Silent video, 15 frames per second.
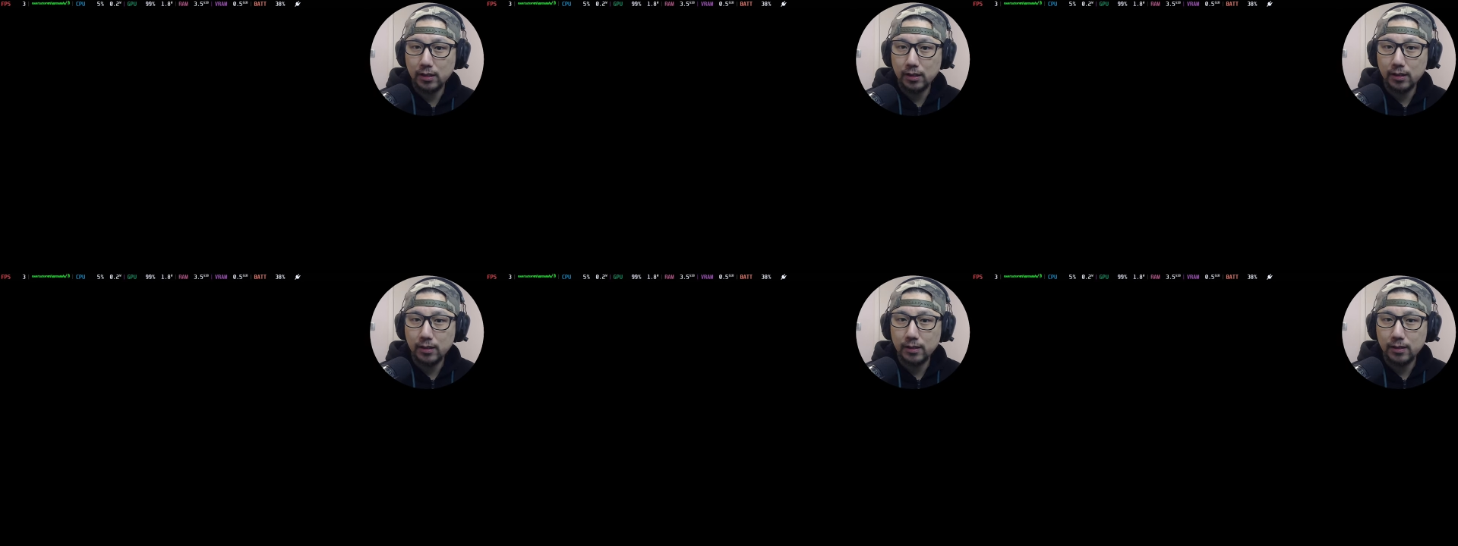
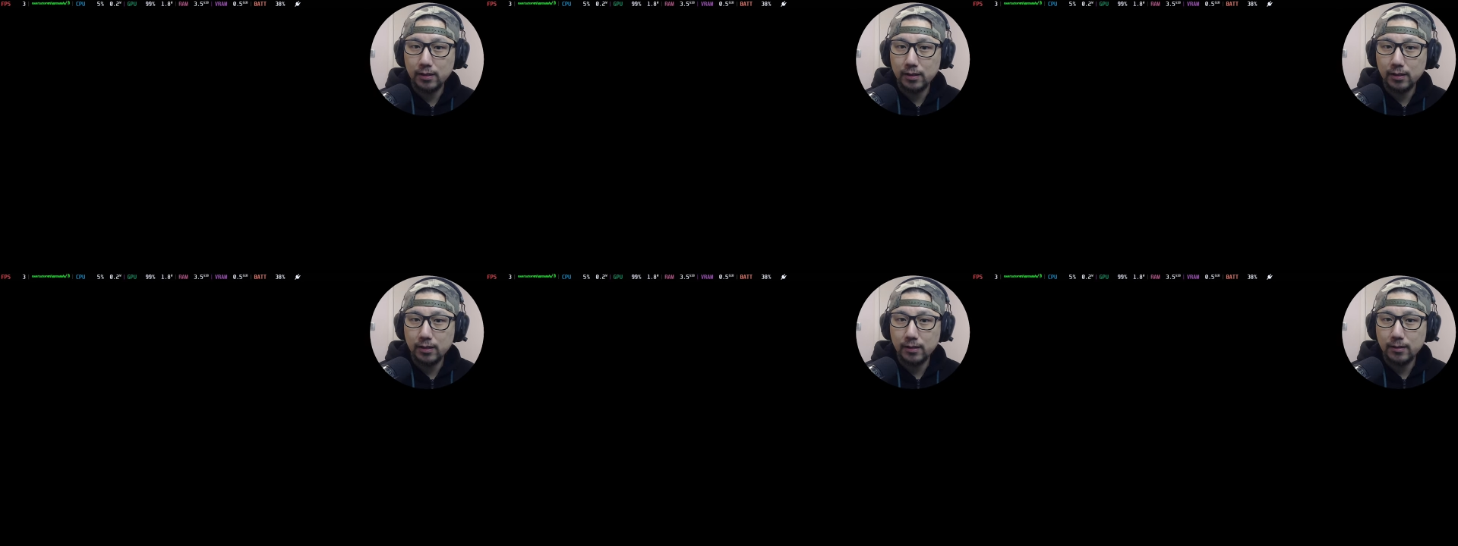
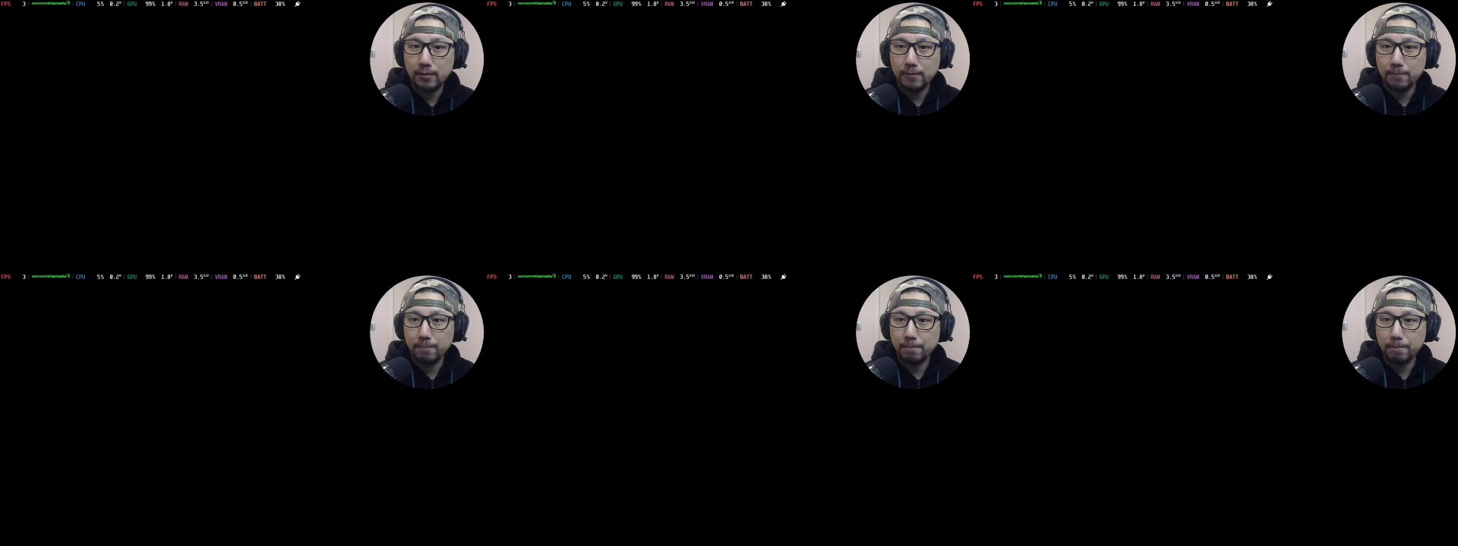
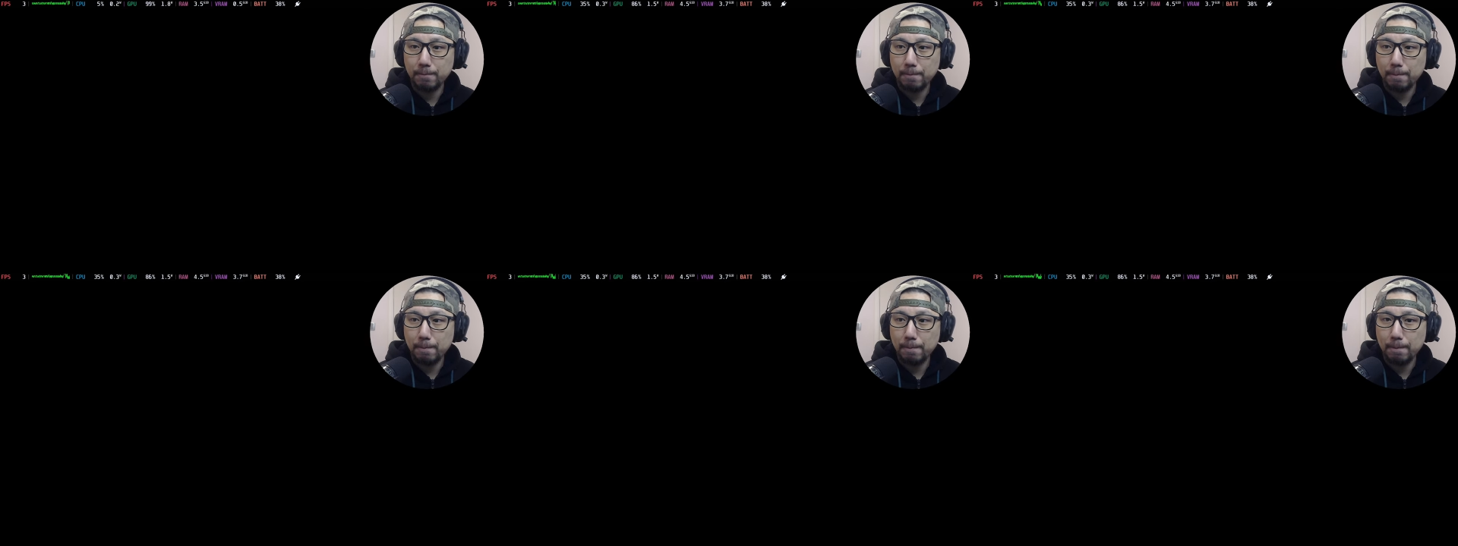
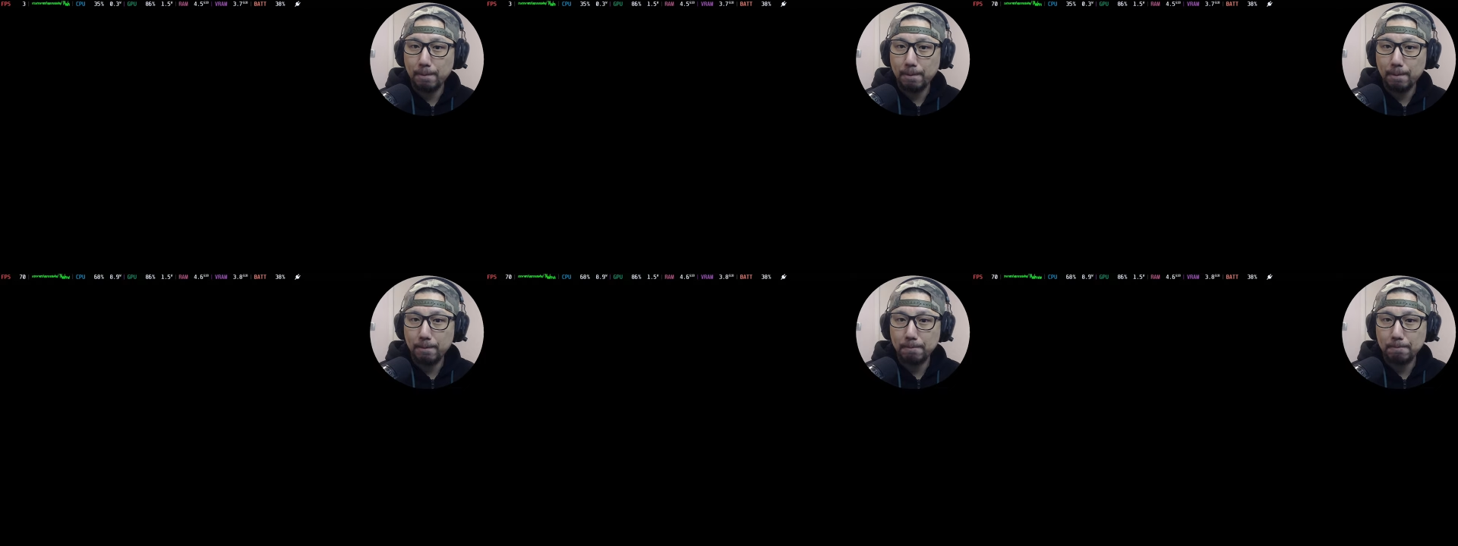
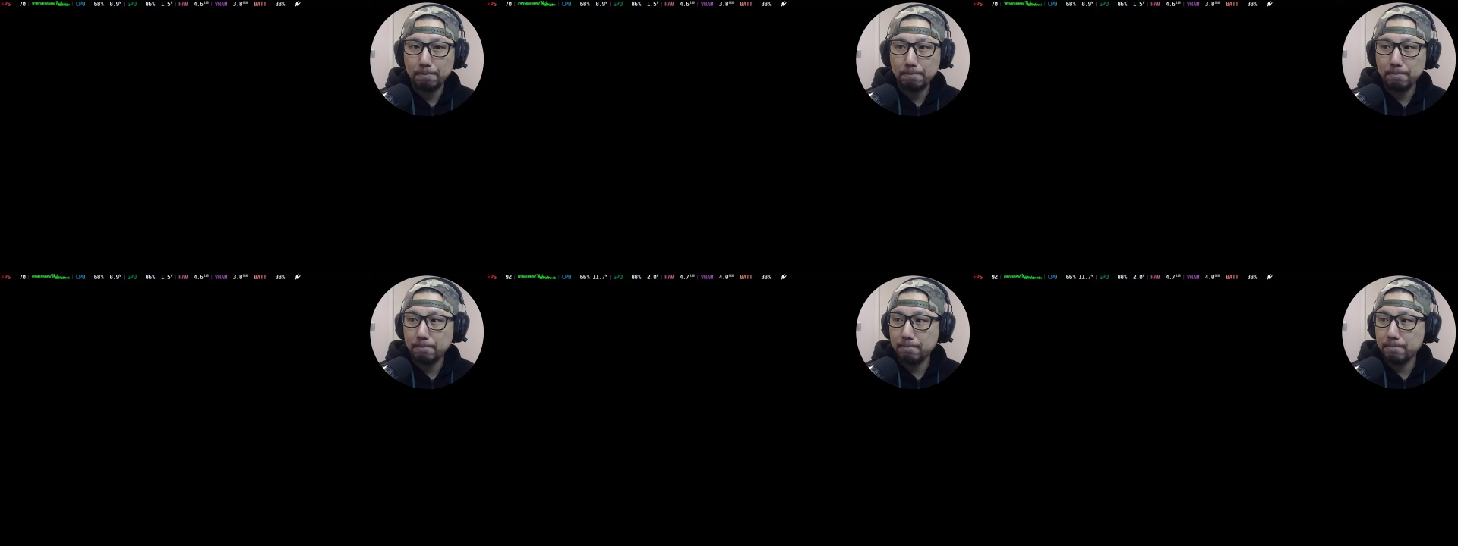
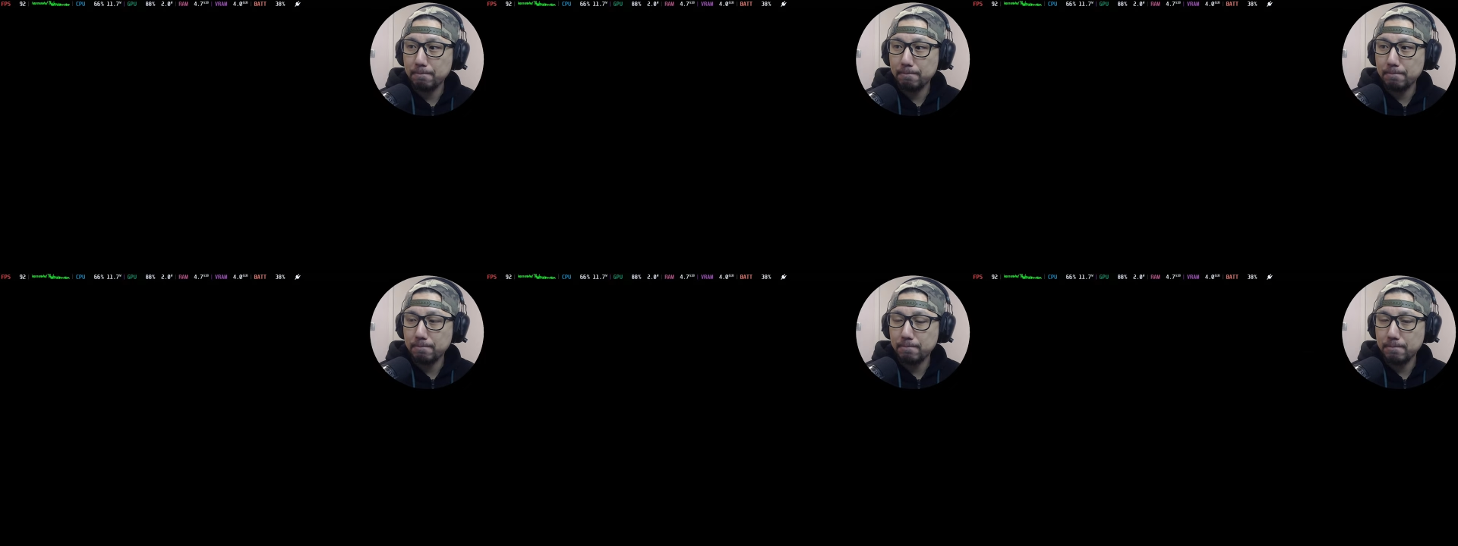
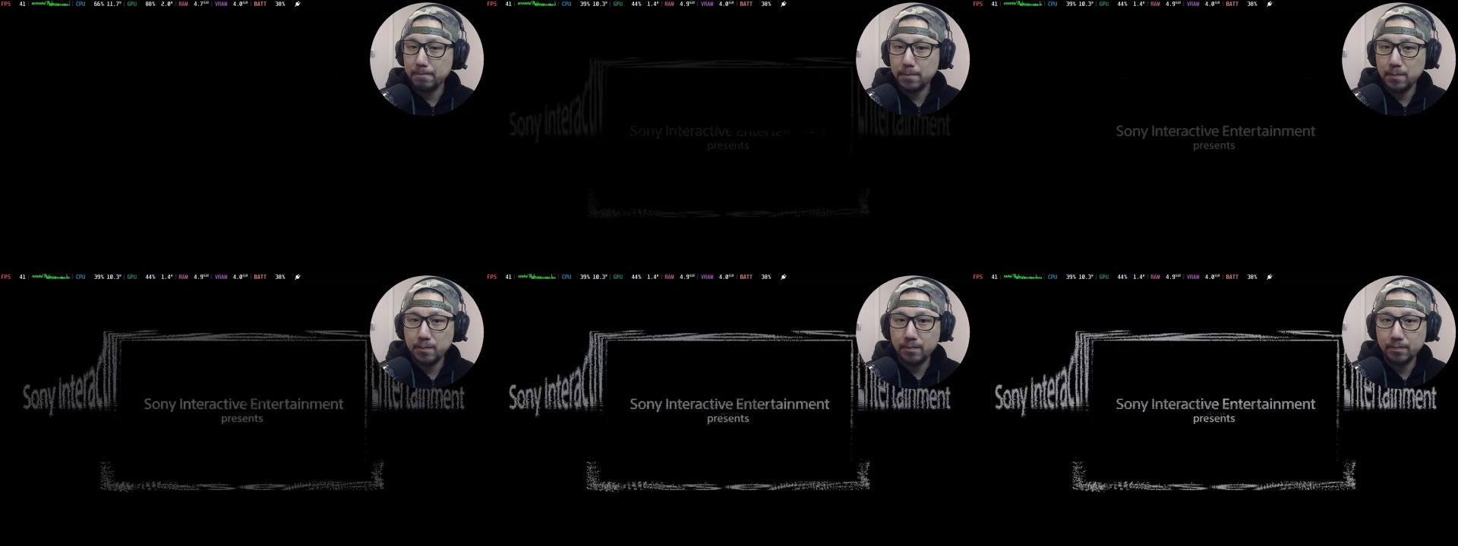
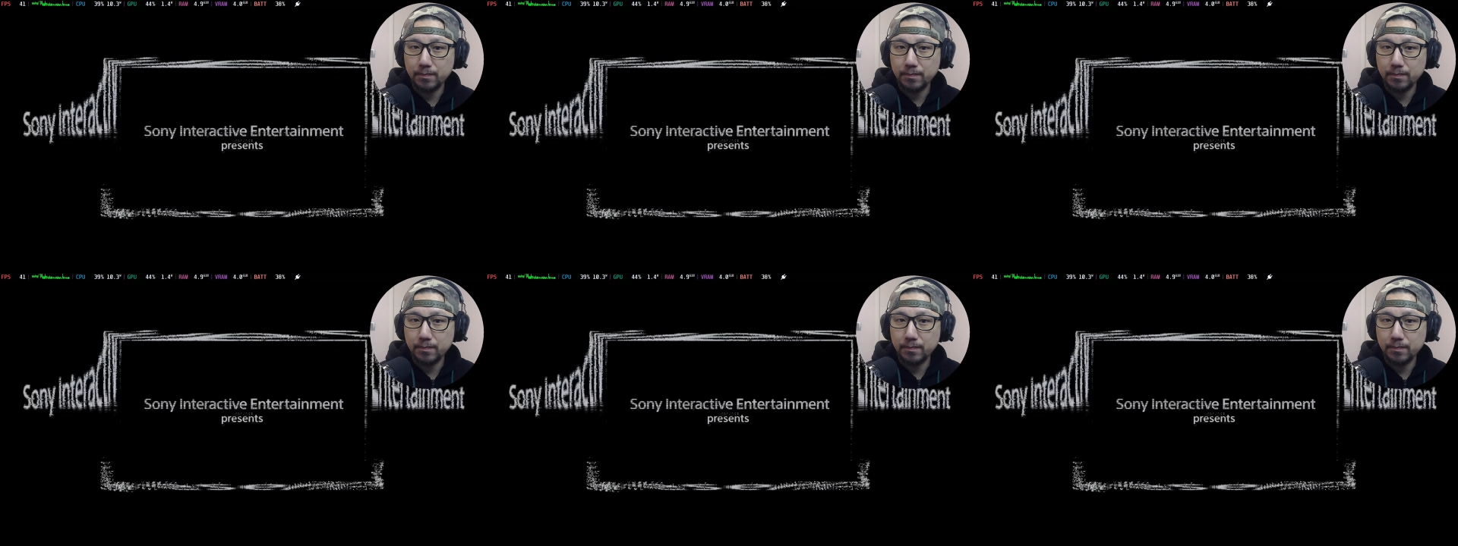No one is speaking in this clip.